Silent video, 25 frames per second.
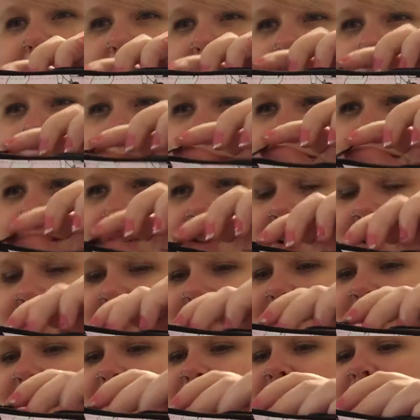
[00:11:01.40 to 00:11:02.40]
Halloween,
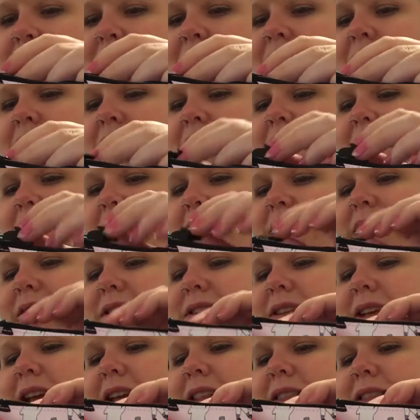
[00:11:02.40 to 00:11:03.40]
and
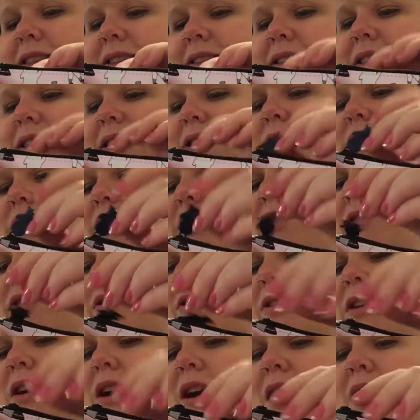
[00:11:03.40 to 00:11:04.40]
it's got this cute
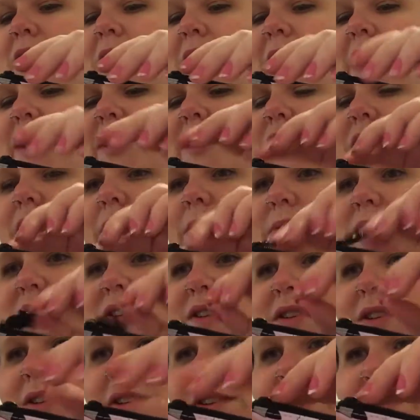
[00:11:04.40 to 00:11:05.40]
little heart-eyed
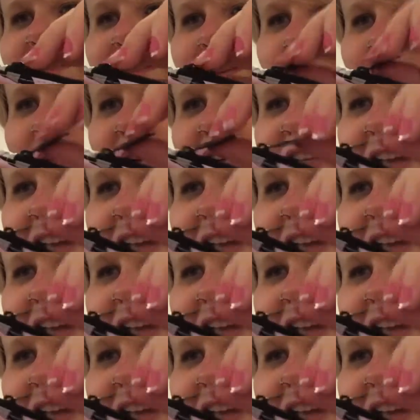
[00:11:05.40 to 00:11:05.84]
ghost zipper